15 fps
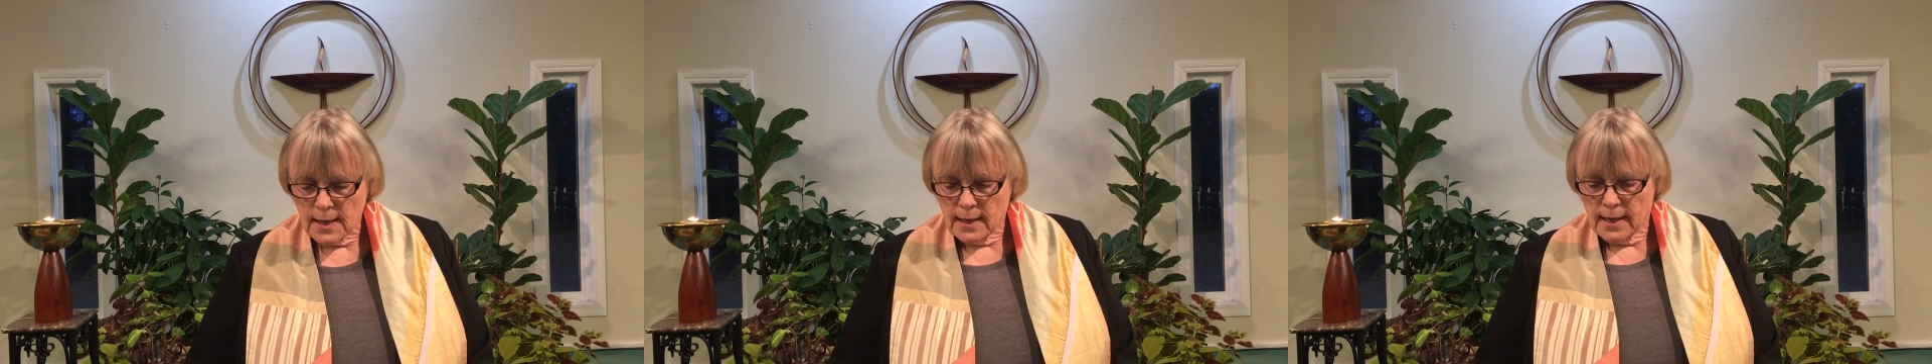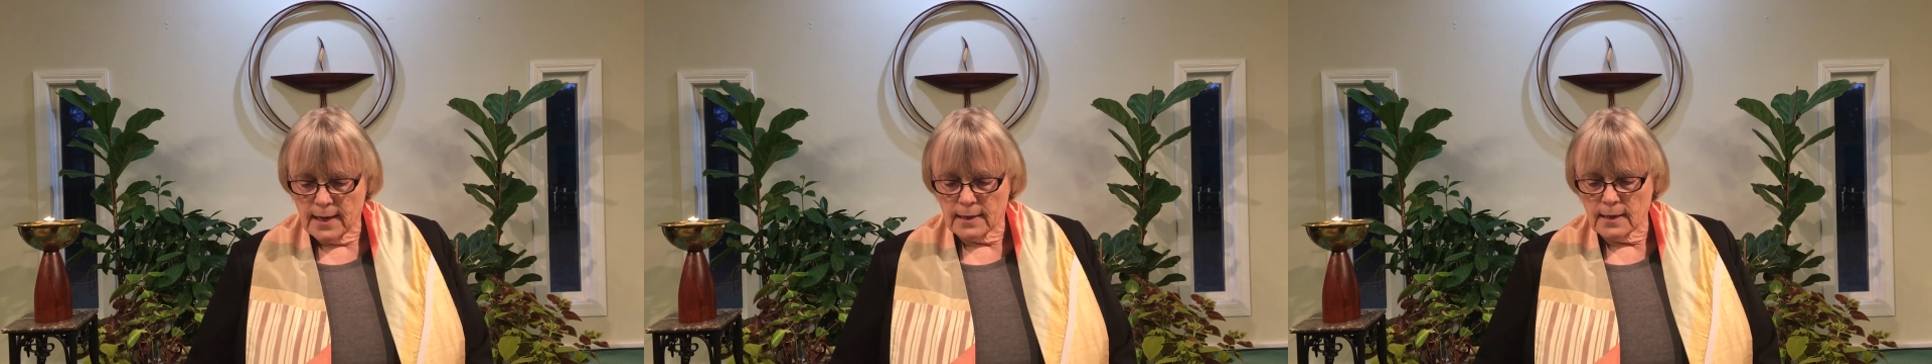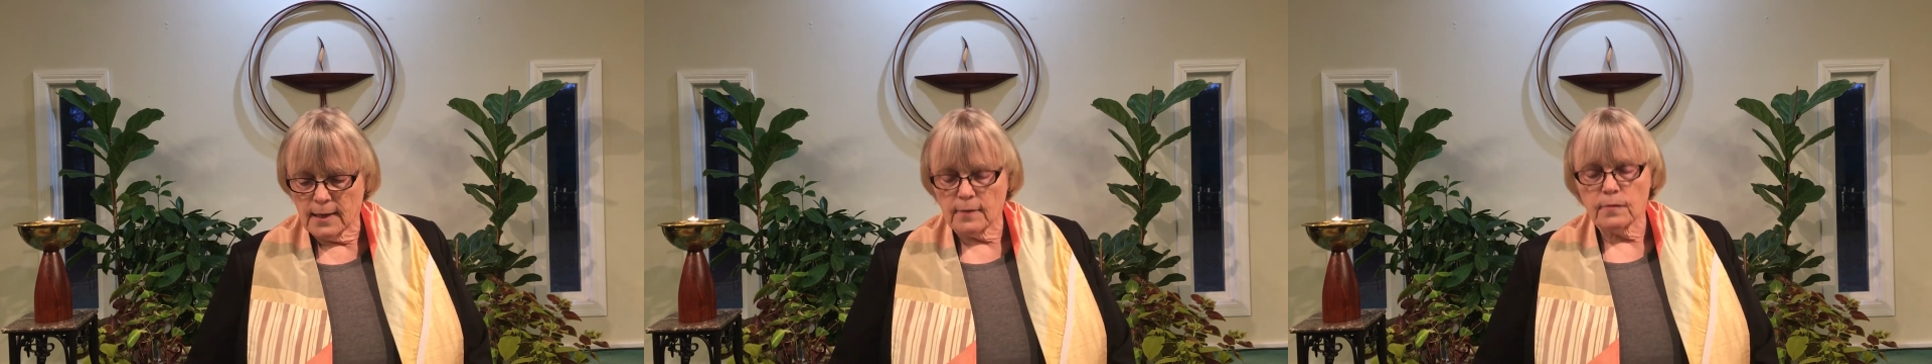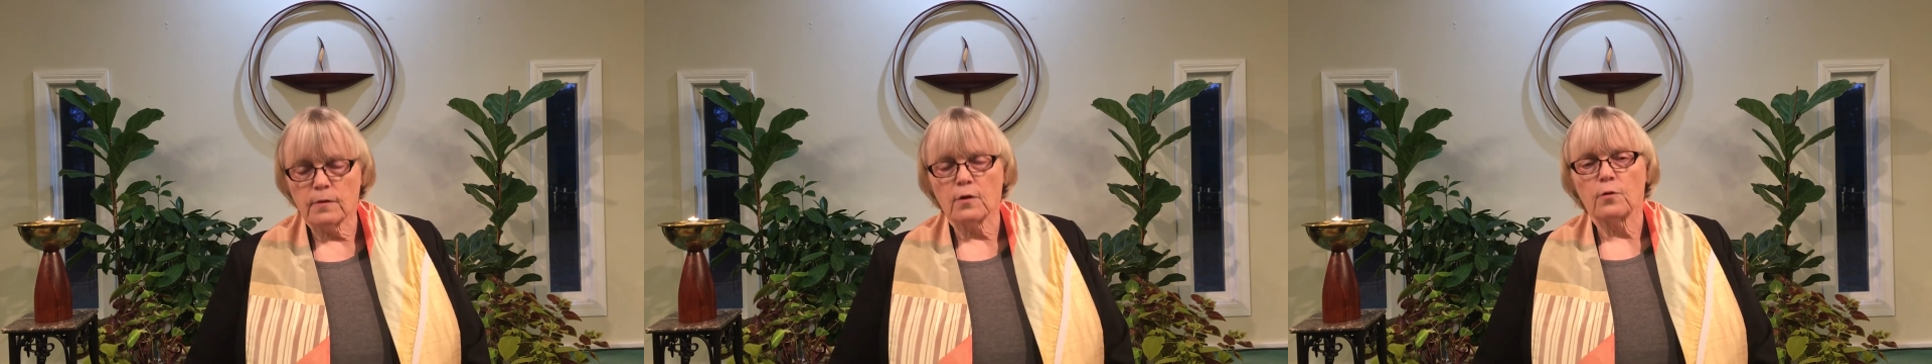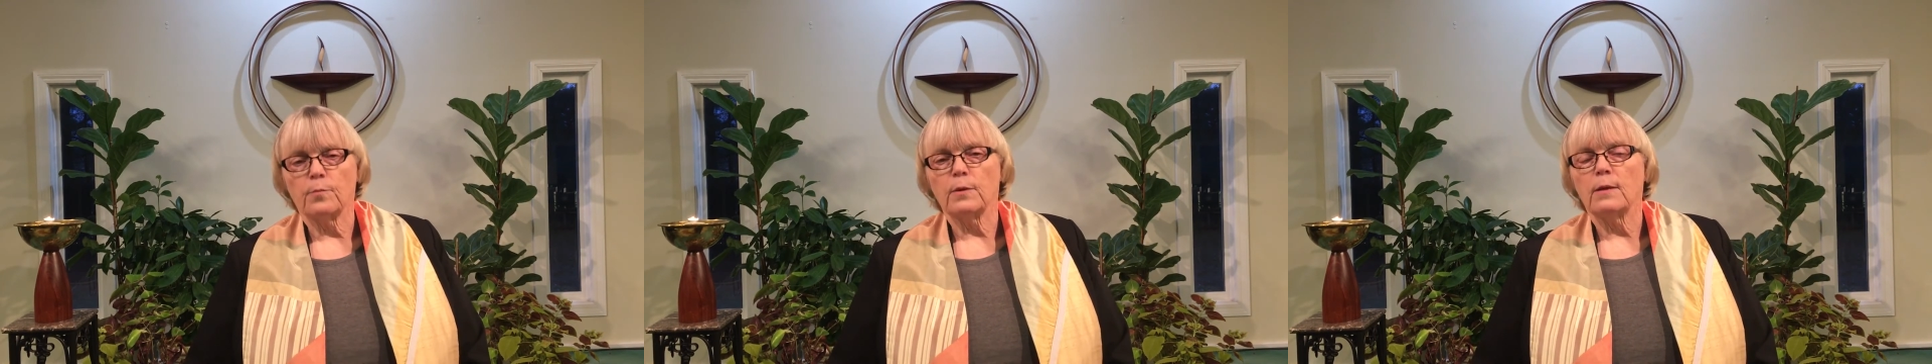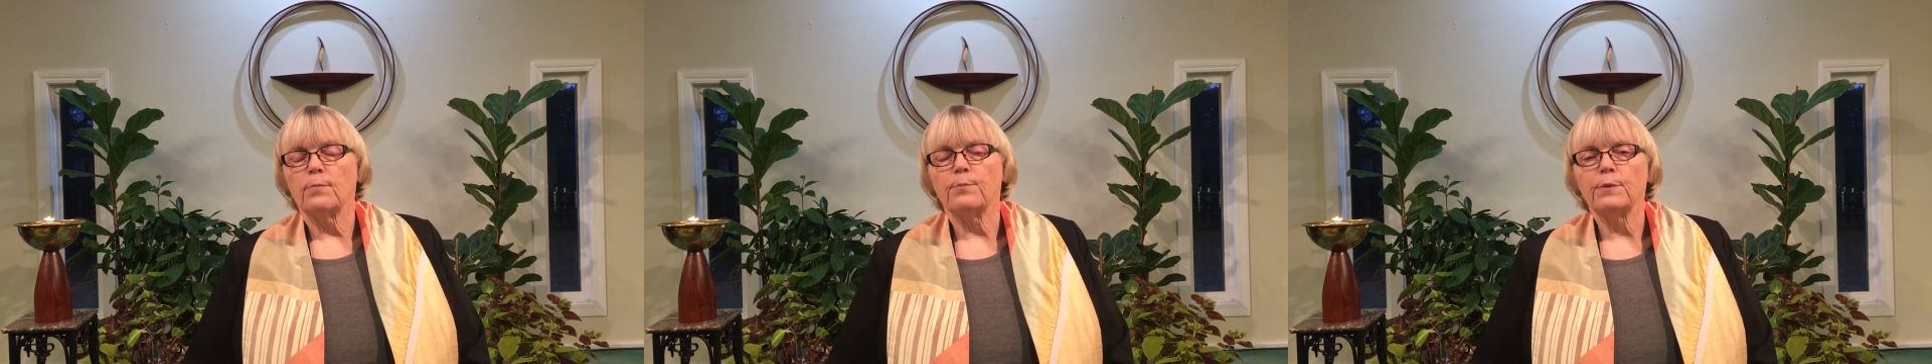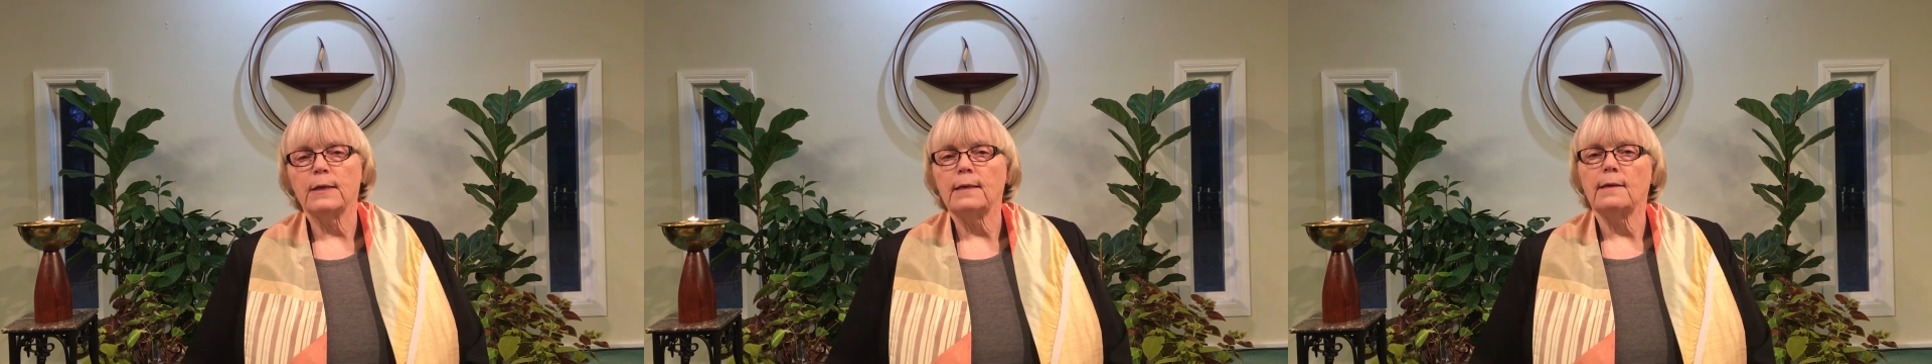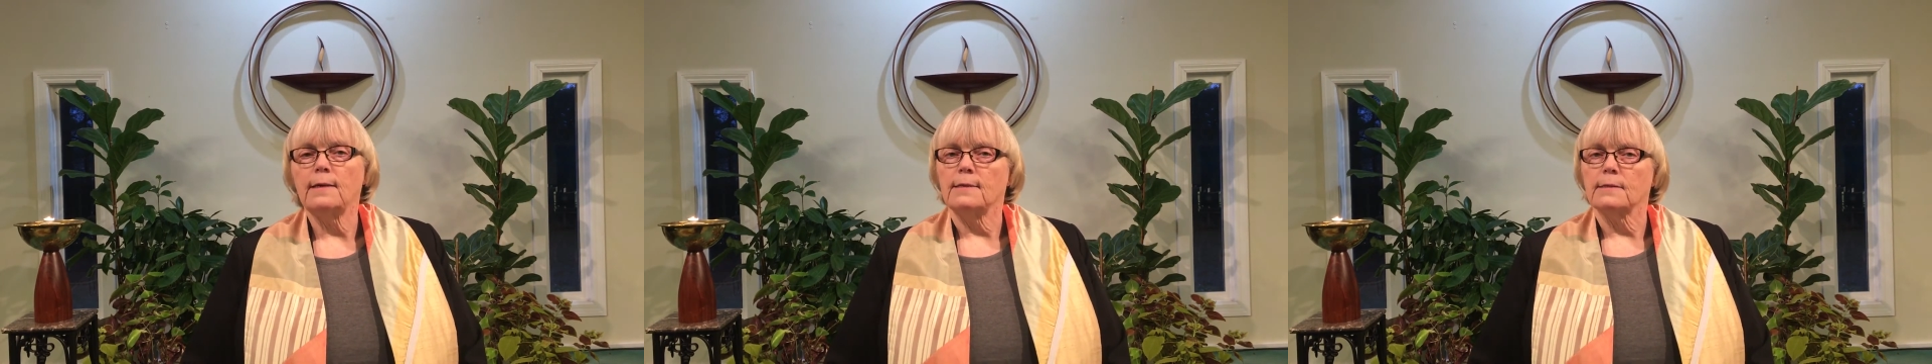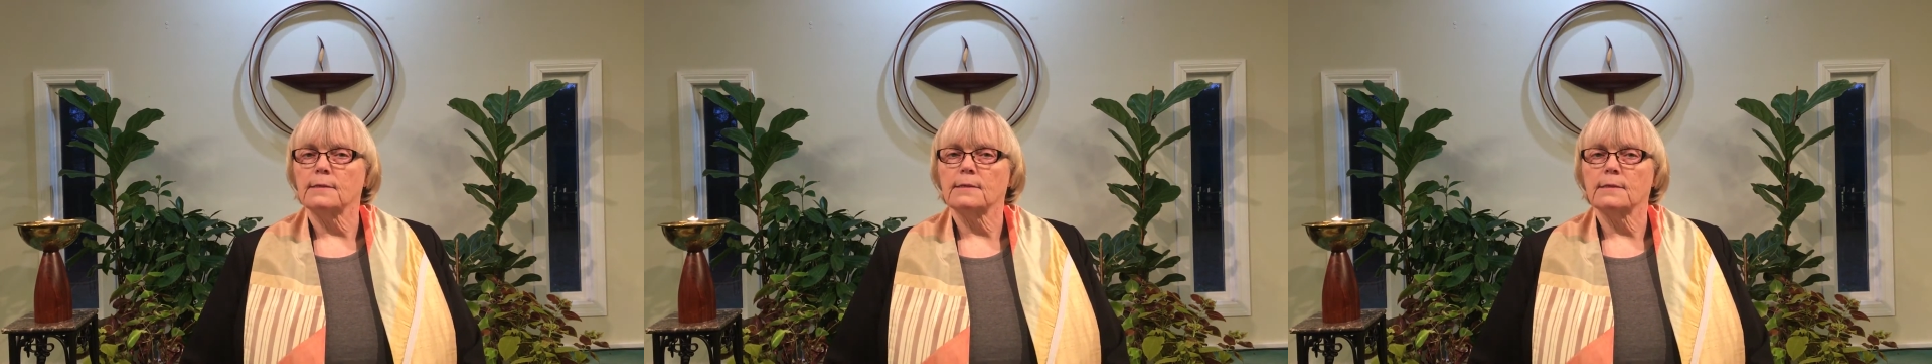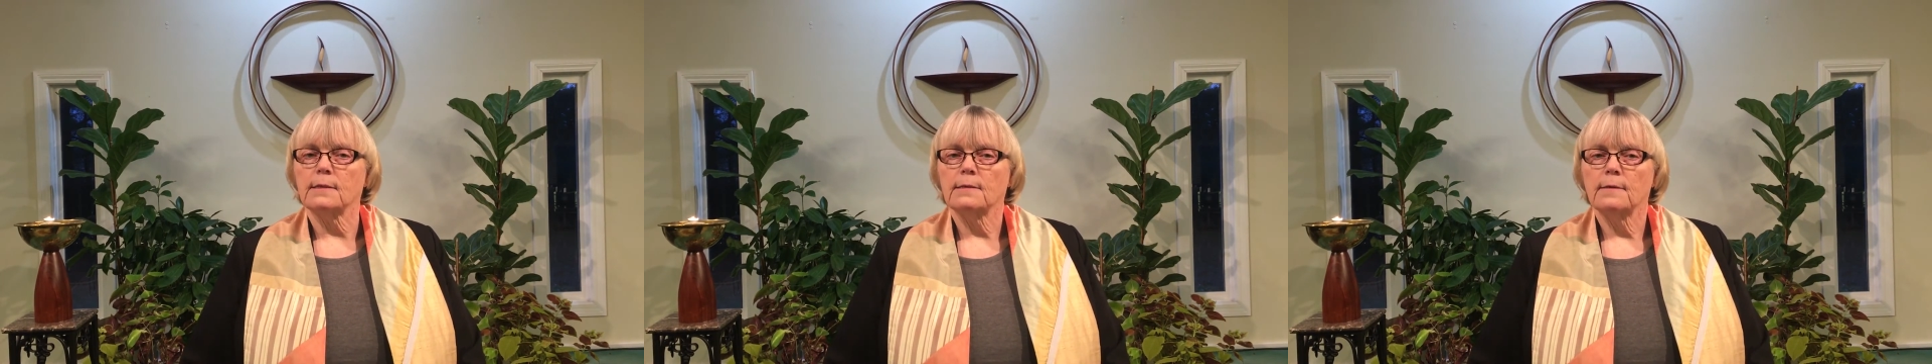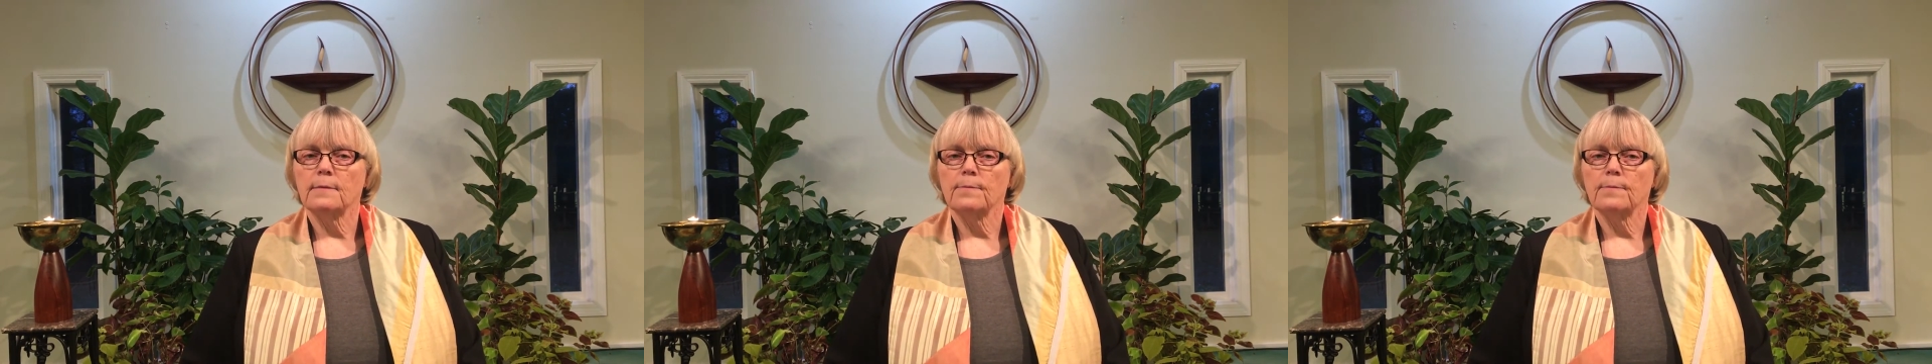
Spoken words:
and let there be peace,